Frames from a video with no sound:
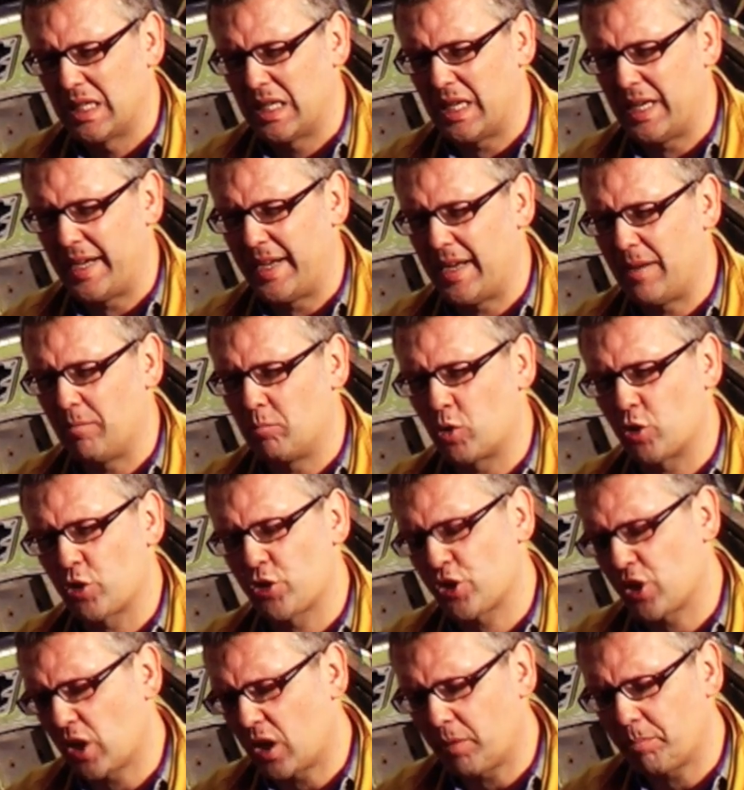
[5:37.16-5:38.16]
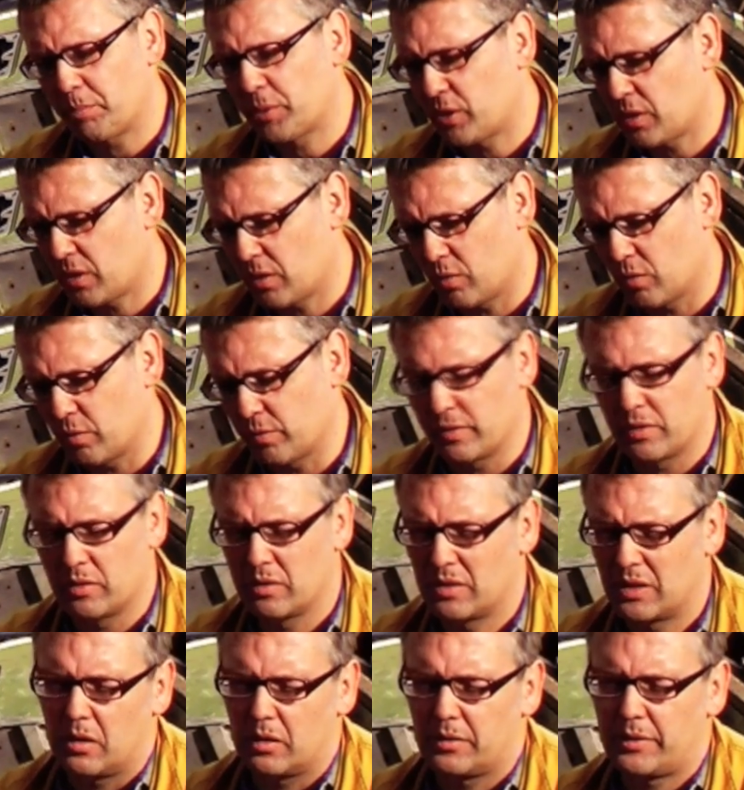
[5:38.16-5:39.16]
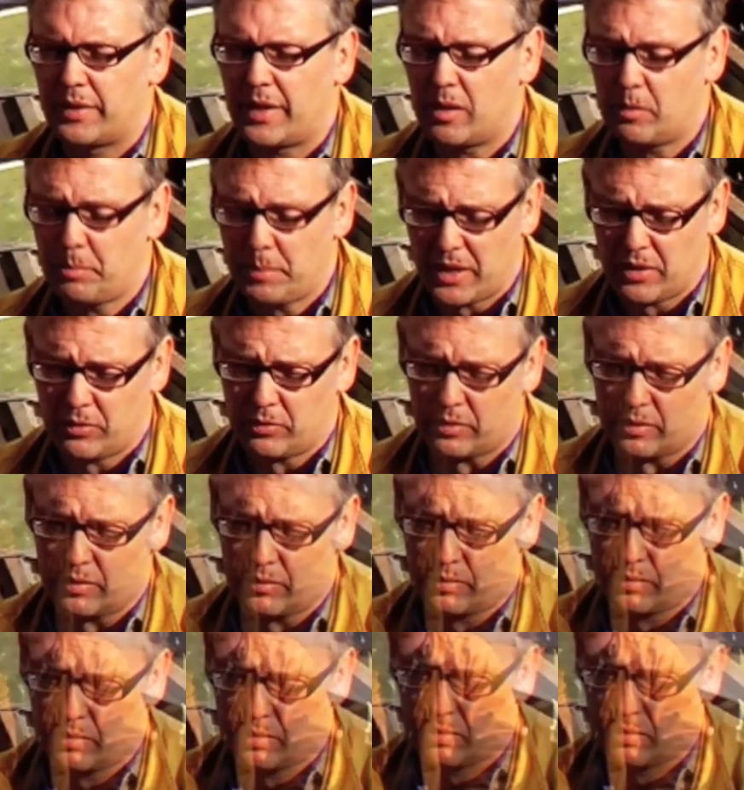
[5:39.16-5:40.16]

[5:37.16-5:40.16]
more sharp tone. Tailpieces.